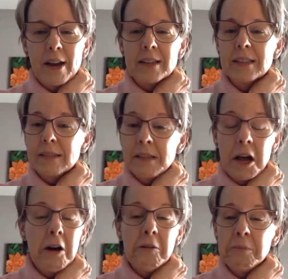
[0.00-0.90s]
there's
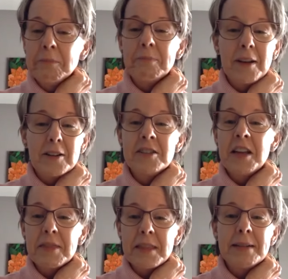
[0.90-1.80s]
no there's
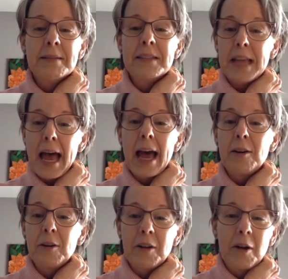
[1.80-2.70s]
nothing
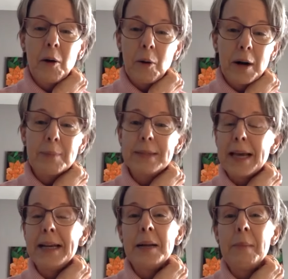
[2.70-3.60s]
sad or
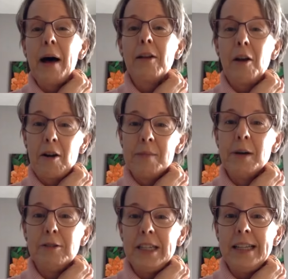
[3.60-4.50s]
upsetting about our
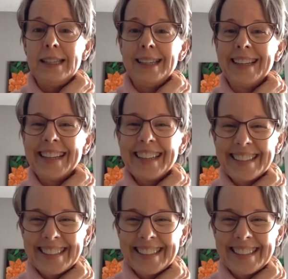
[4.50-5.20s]
emojis all